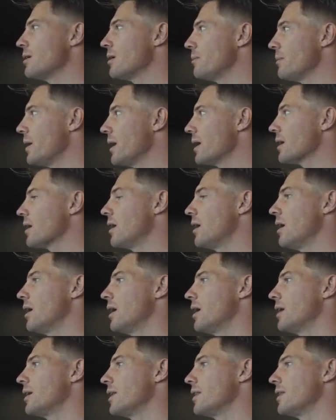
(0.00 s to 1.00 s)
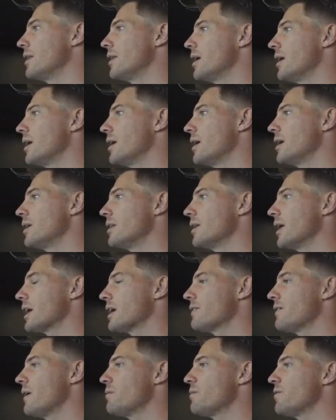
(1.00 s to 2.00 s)
or a Metcon, and then like
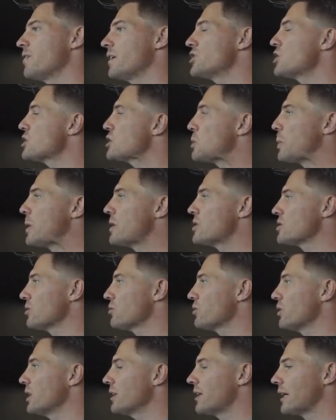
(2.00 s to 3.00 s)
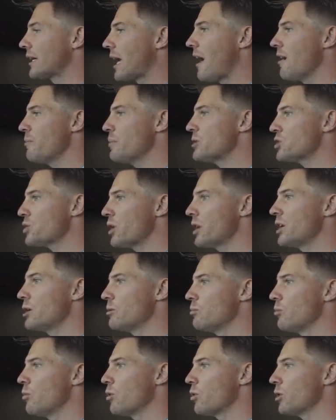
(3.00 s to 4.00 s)
if I'm, it just depends on really like I've been
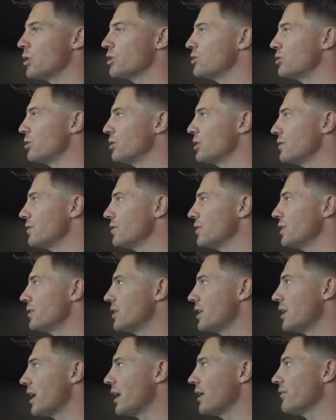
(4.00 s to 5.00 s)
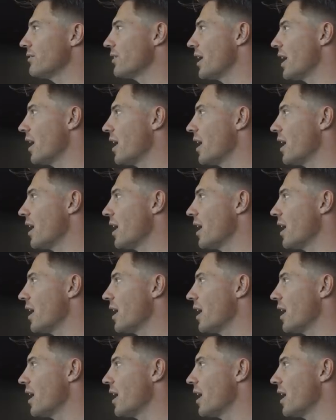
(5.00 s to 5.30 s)
training more intuitively than I ever mm.